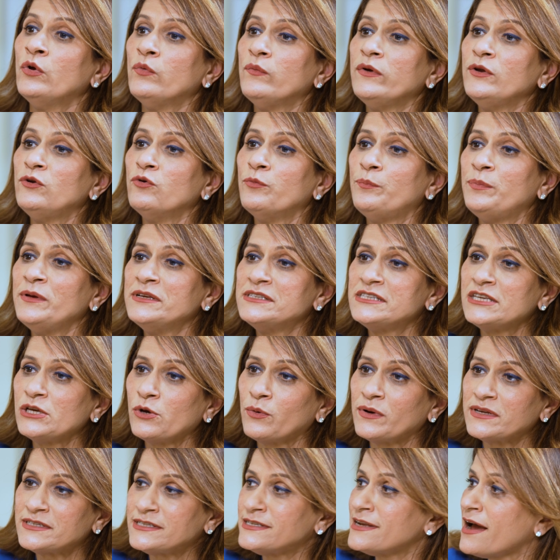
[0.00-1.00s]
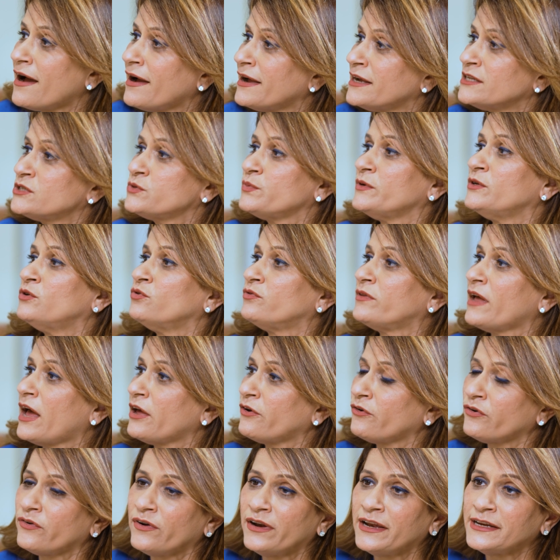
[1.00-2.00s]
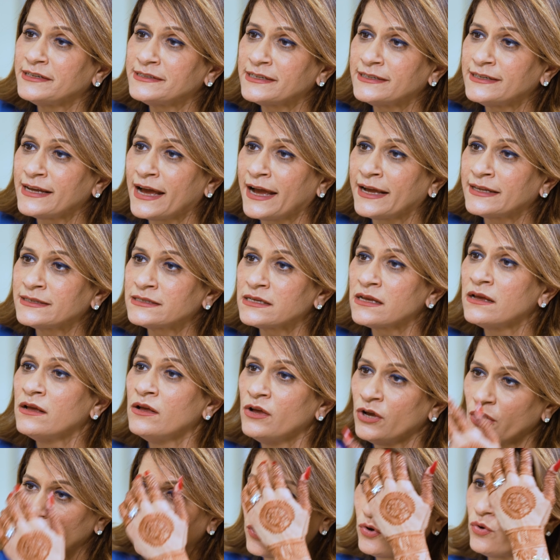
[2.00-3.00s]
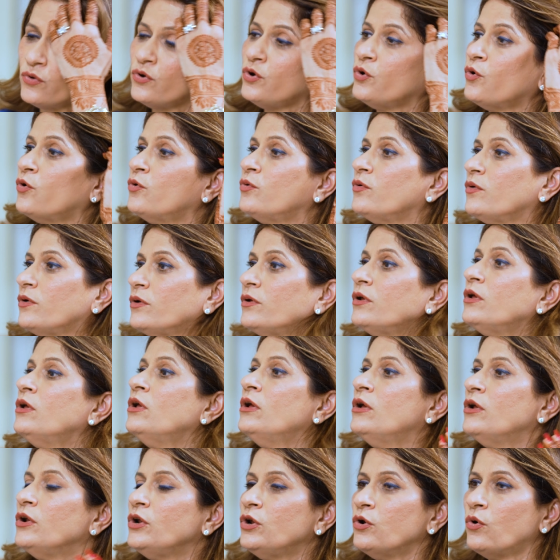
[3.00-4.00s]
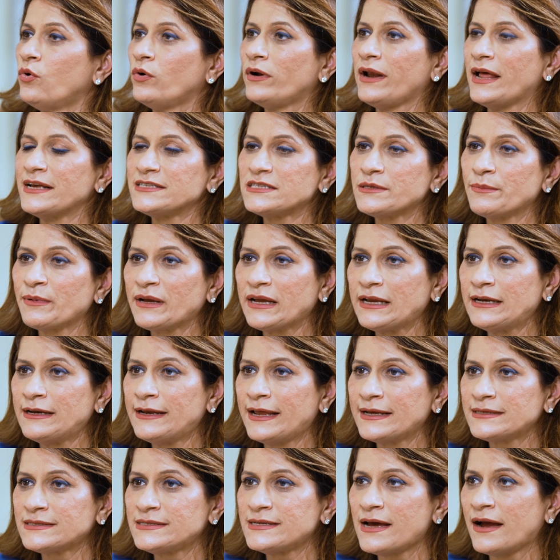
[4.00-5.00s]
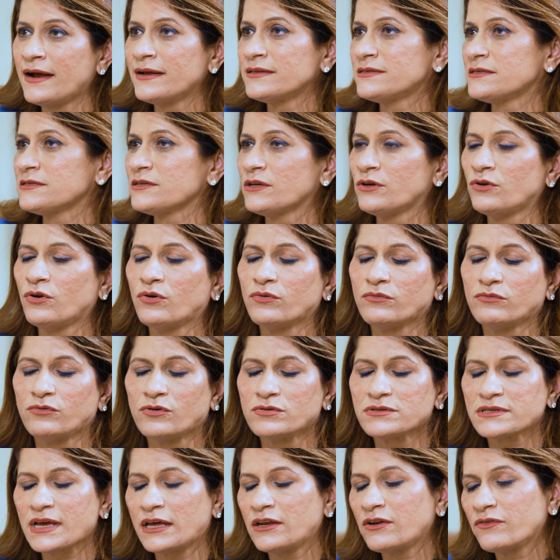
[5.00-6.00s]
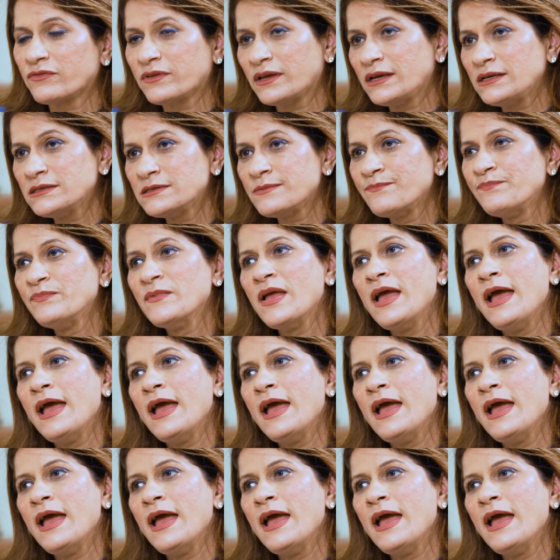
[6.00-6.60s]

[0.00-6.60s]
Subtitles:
We do PCOS diets. We do thyroid-related diets. Low glycemic index diets. Those kind of things.